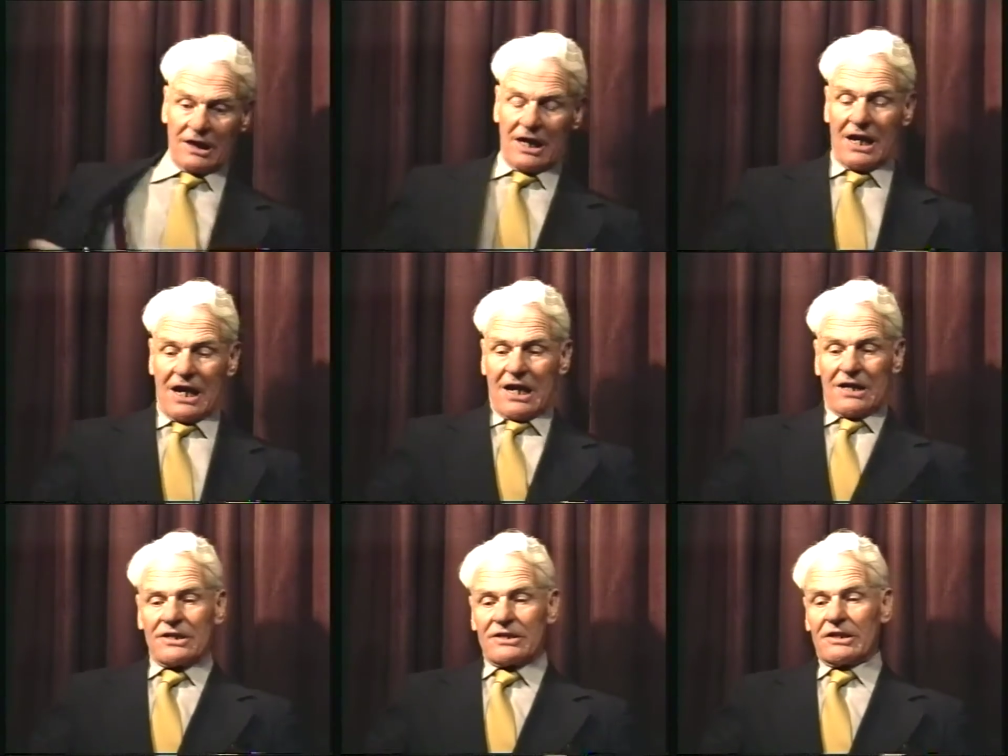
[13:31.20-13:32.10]
Uh,
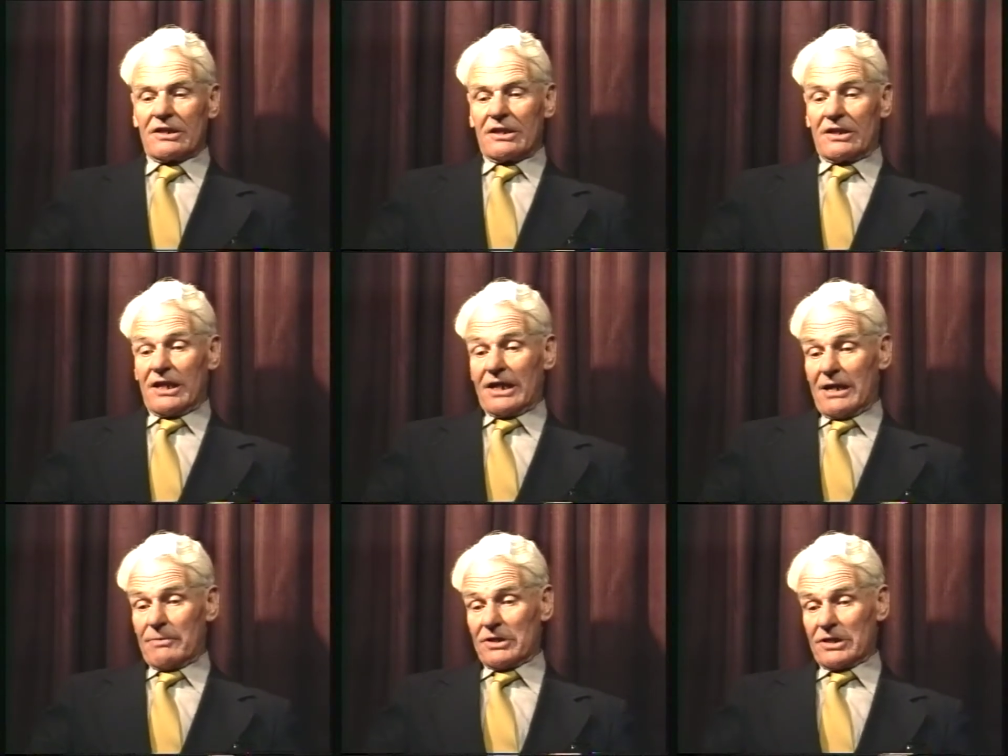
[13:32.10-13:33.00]
and uh, they
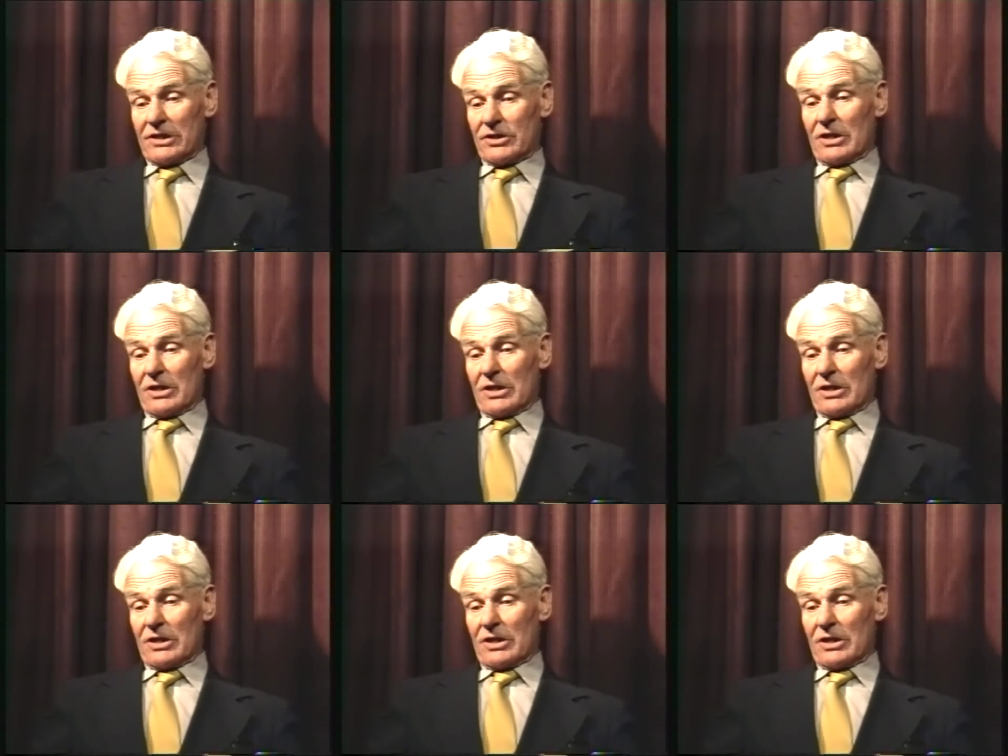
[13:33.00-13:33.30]
came and